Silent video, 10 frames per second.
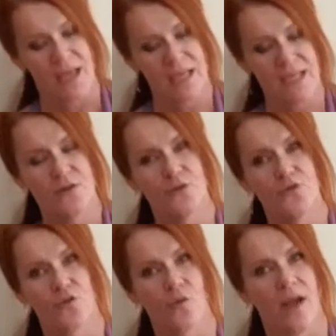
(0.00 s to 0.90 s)
In
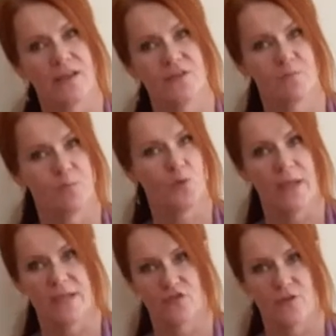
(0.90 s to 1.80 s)
neutral, I can just pull
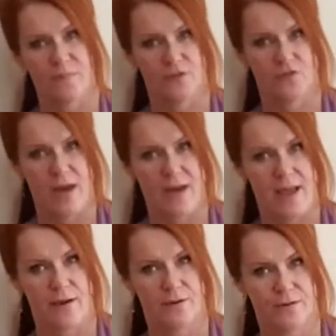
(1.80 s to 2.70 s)
that strap straight
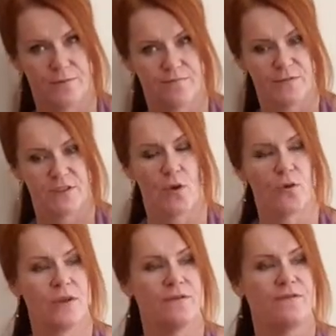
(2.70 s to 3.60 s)
out.
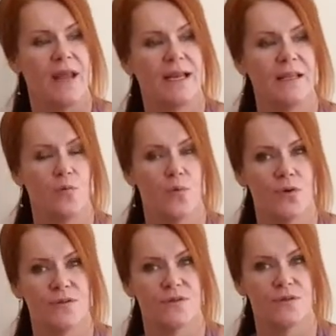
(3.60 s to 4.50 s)
So if Natalie
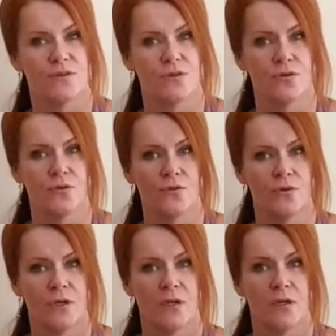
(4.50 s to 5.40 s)
was to
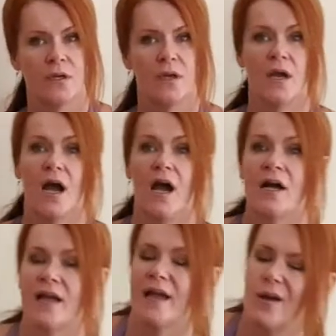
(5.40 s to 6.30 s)

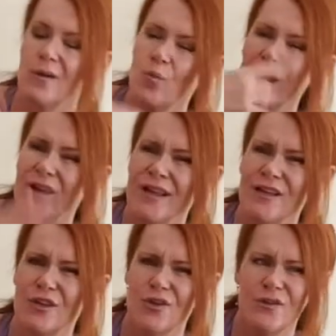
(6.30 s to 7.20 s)
hug, and when I
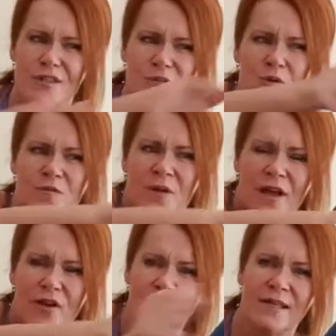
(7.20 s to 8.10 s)
cue this movement,
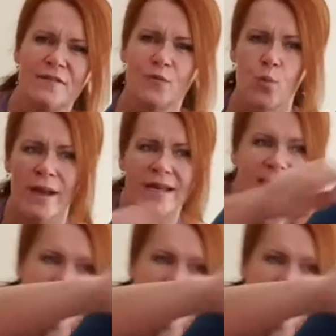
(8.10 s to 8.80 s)
I go lift one knee